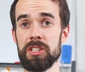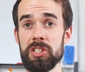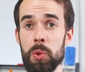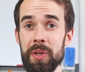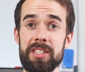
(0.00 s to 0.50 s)

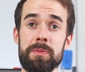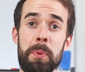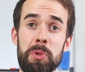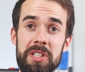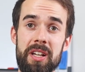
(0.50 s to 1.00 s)
So
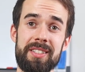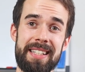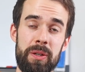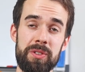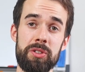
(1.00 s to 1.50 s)
exposing
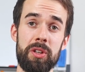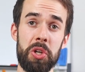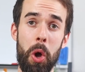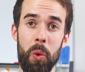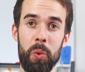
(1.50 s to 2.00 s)
ourselves to the
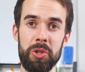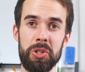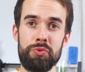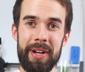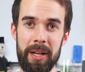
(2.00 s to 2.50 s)
cold
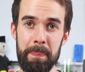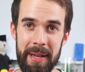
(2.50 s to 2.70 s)
on a regular